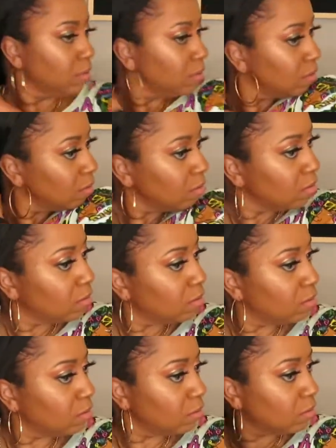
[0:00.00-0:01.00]

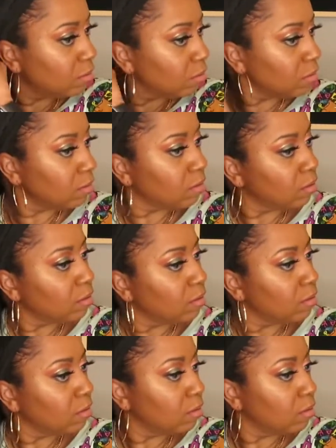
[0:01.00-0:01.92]
No one is speaking in this clip.